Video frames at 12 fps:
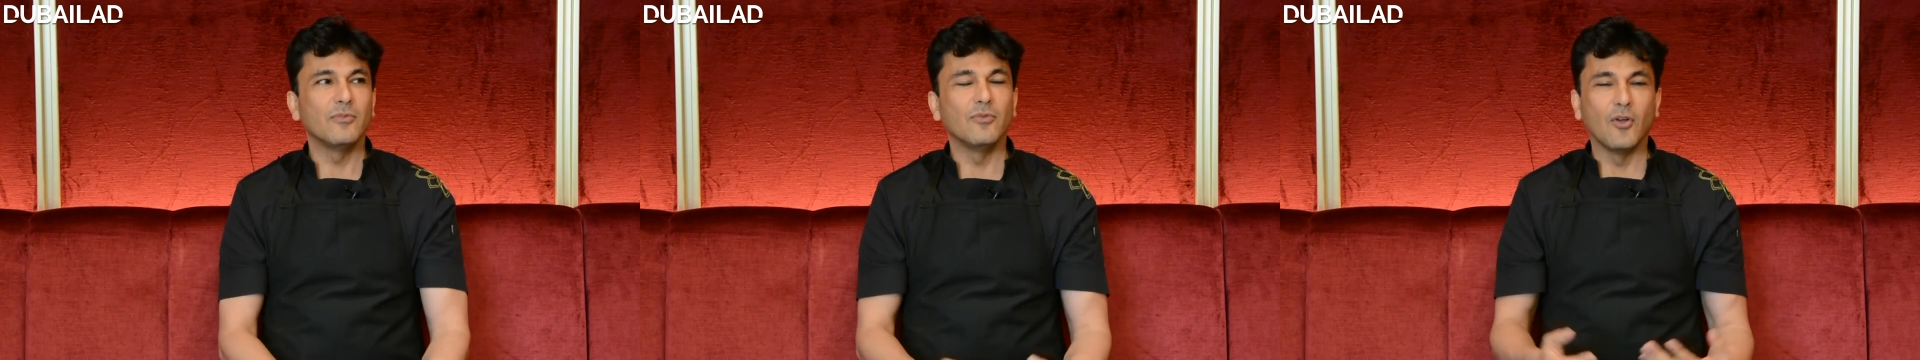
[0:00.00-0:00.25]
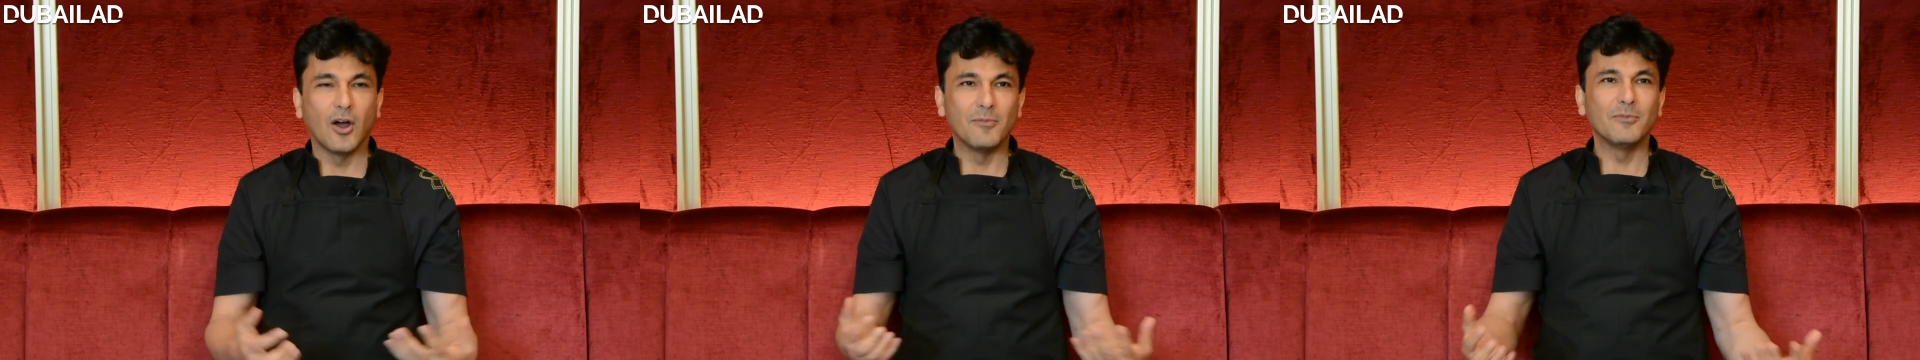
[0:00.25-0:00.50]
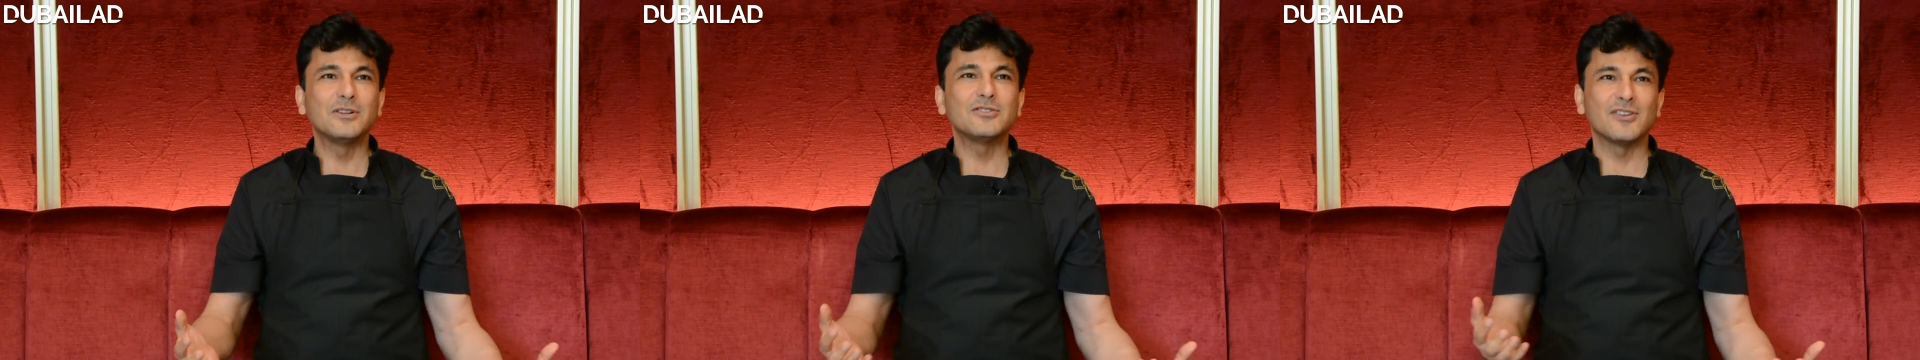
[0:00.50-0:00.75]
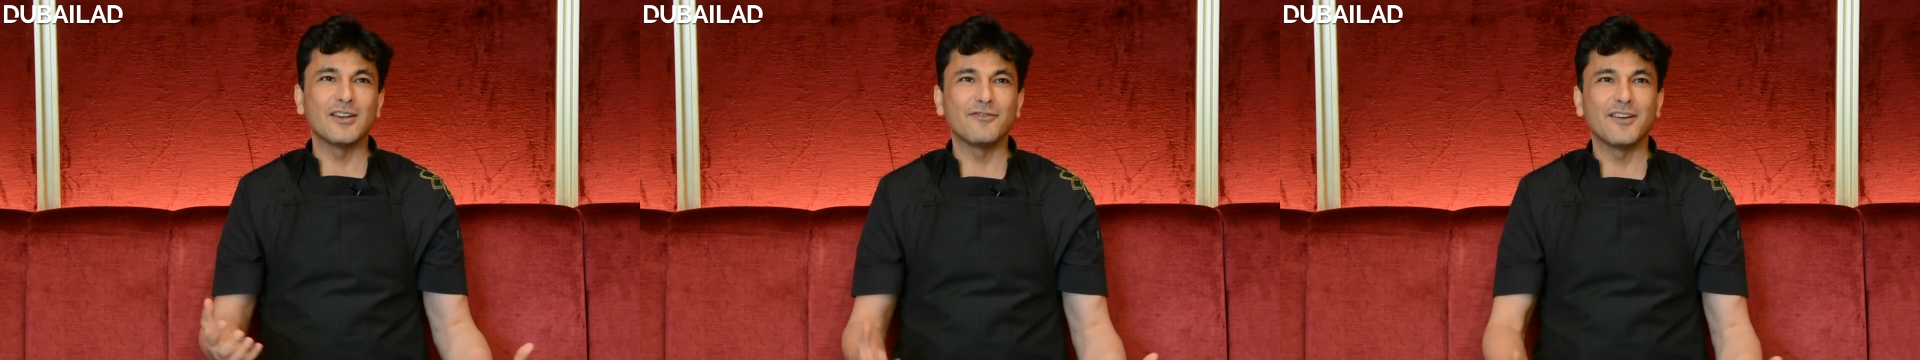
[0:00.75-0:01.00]
normal
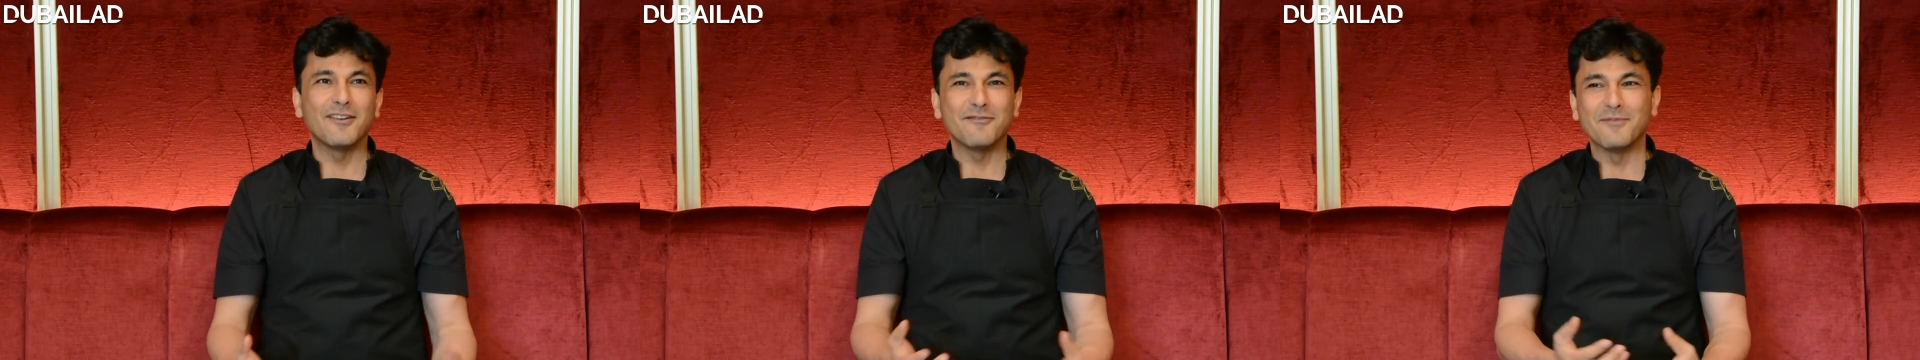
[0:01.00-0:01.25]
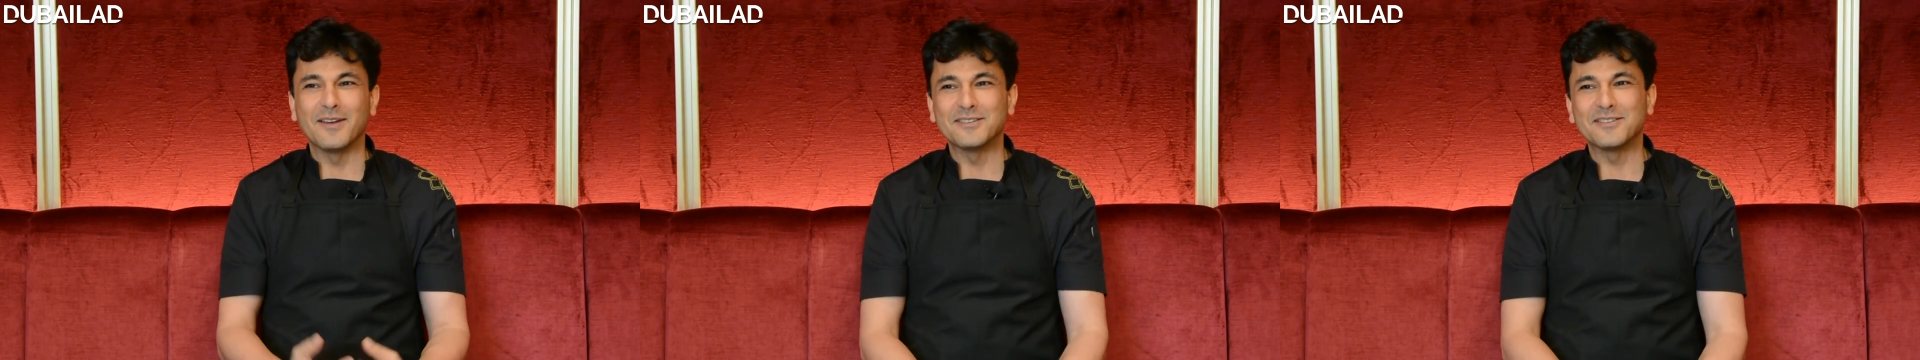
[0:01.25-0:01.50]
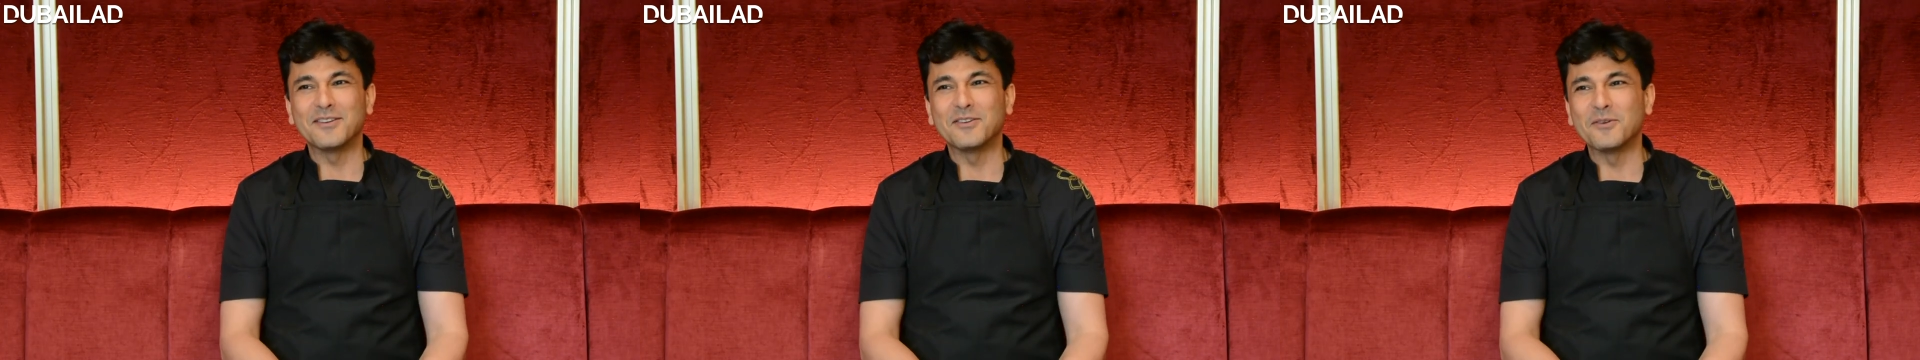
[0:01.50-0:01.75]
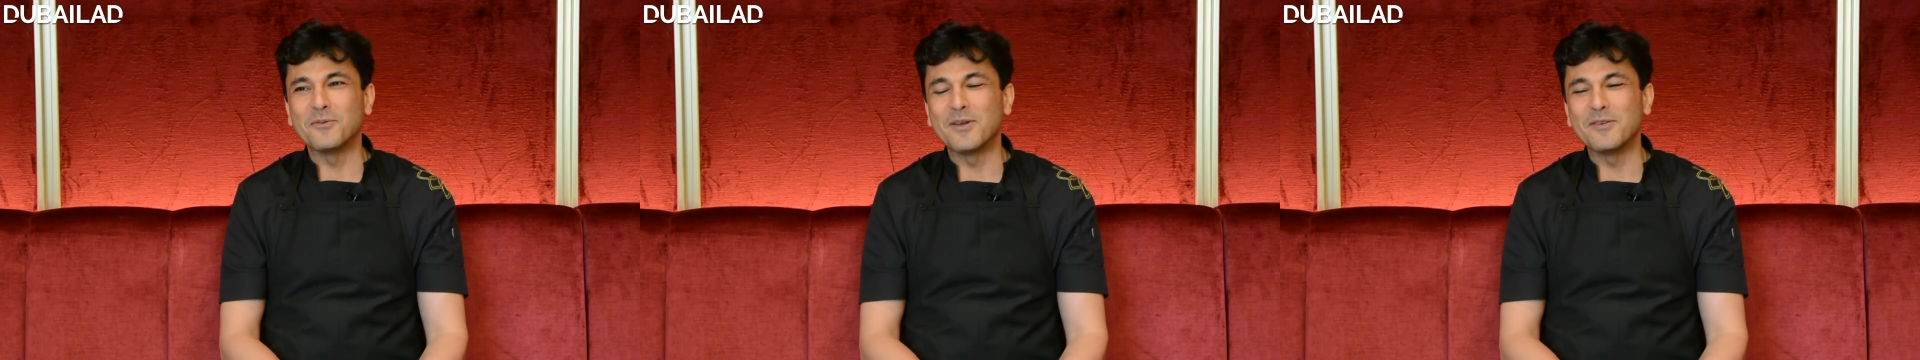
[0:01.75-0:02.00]
chef I've met, and
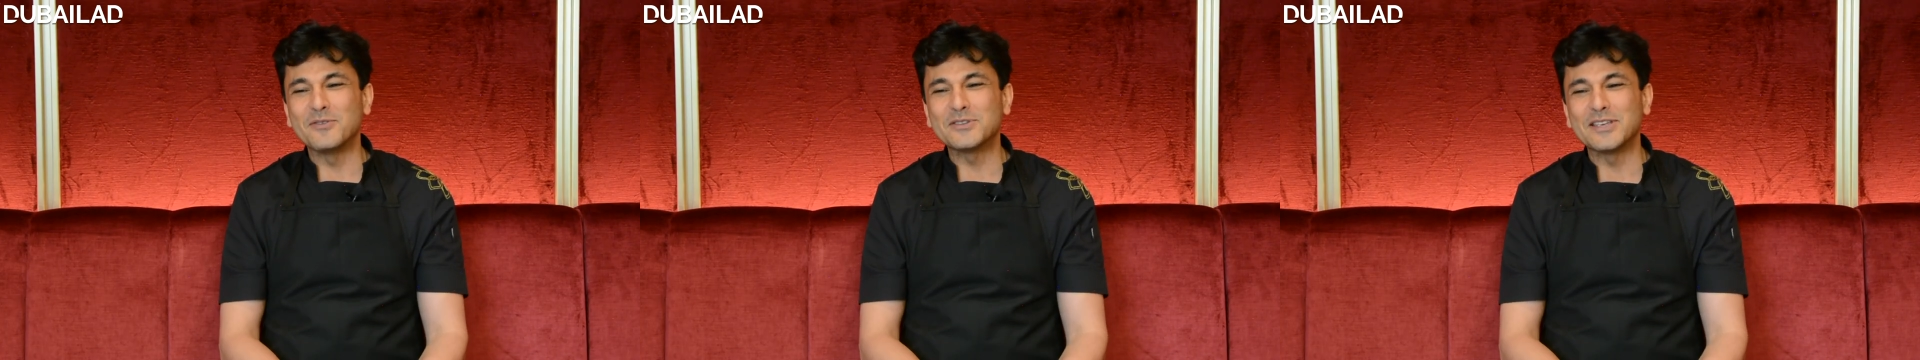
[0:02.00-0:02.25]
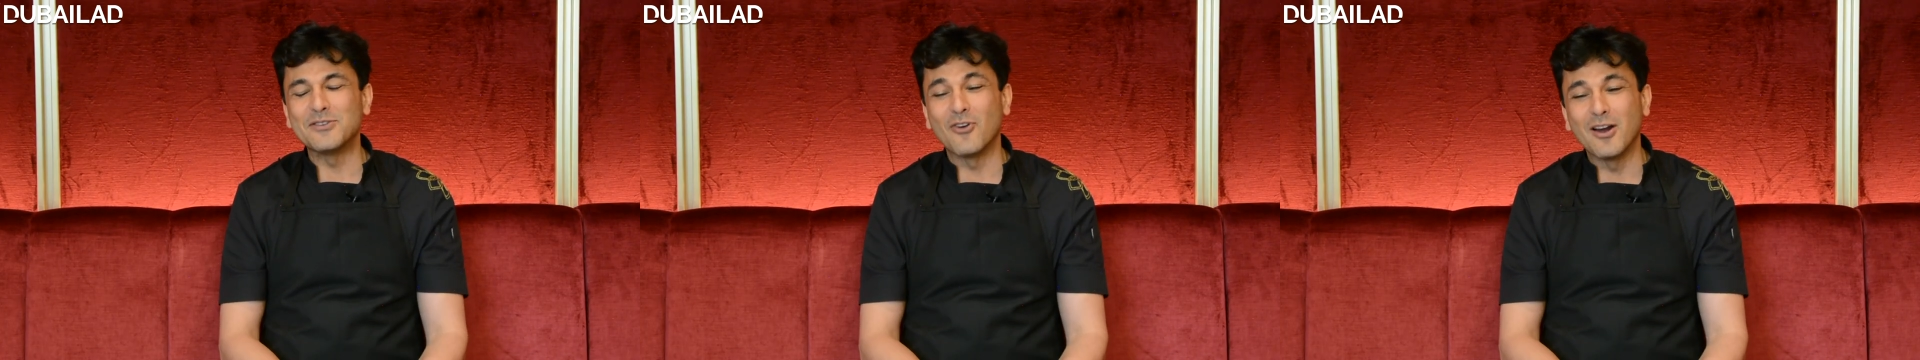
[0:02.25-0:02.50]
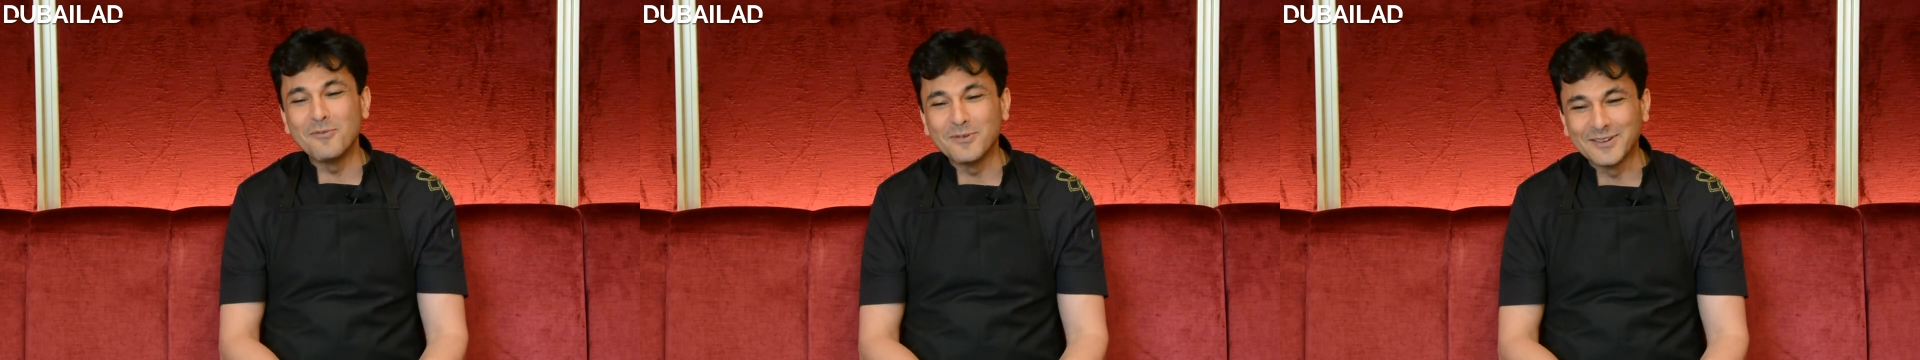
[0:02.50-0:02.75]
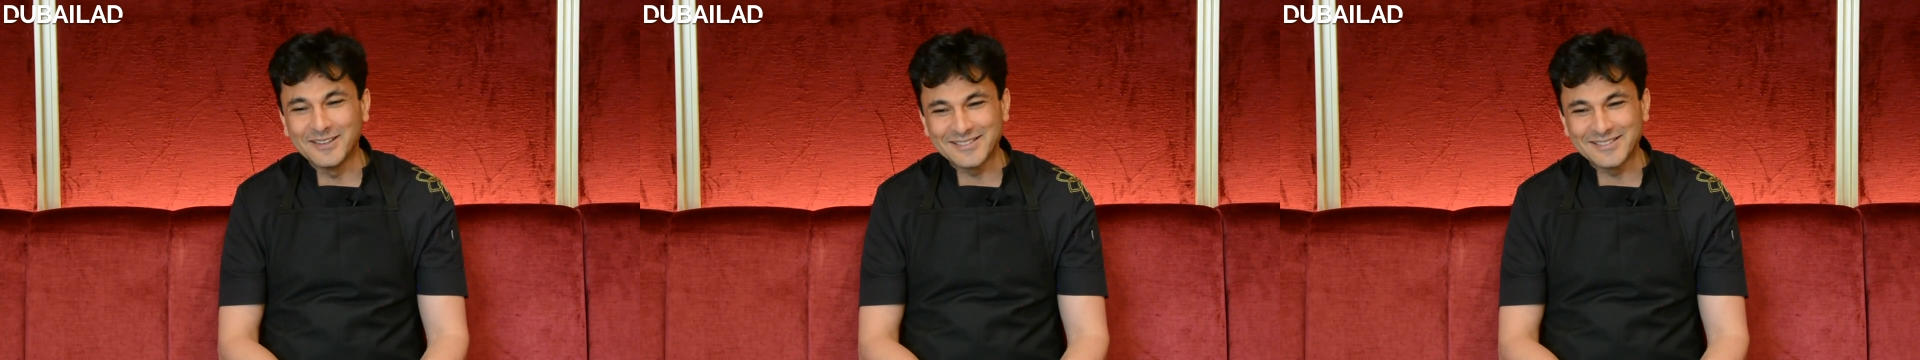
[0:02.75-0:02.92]
you know, when we say normal,